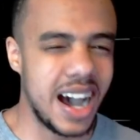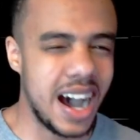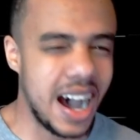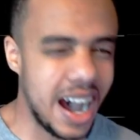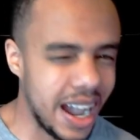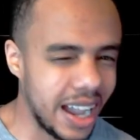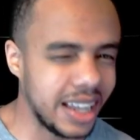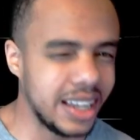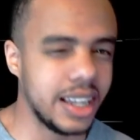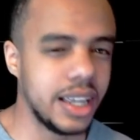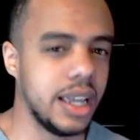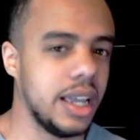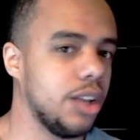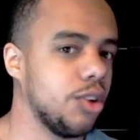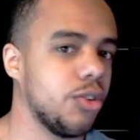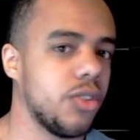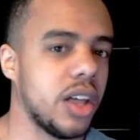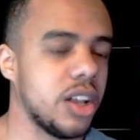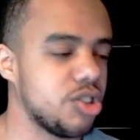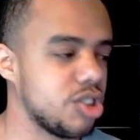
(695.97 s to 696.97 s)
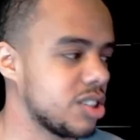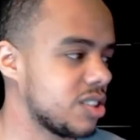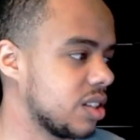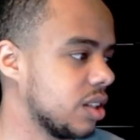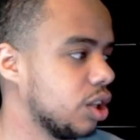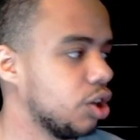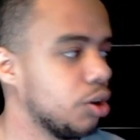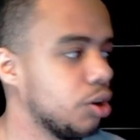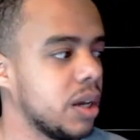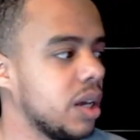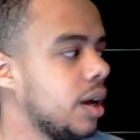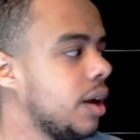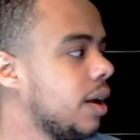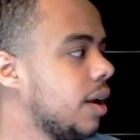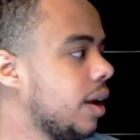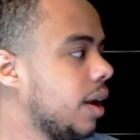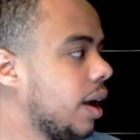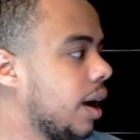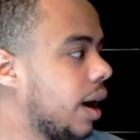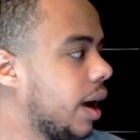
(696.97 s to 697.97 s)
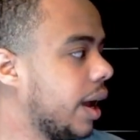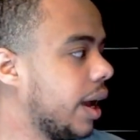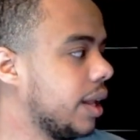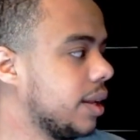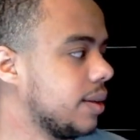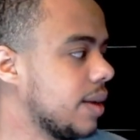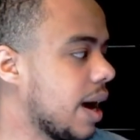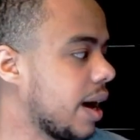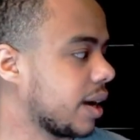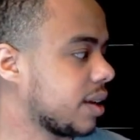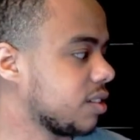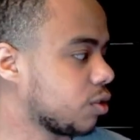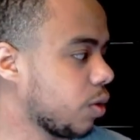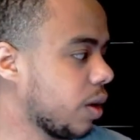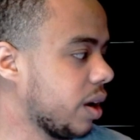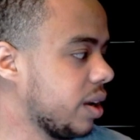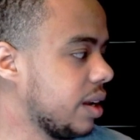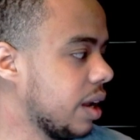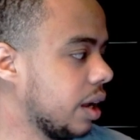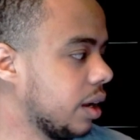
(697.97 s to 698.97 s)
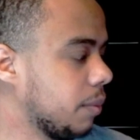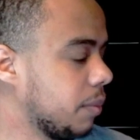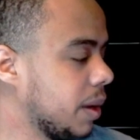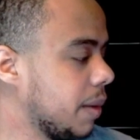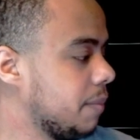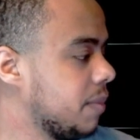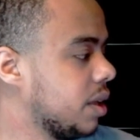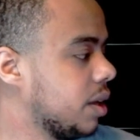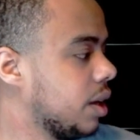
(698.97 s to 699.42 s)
kind of hinder that just a little bit and knock his grade down a bit.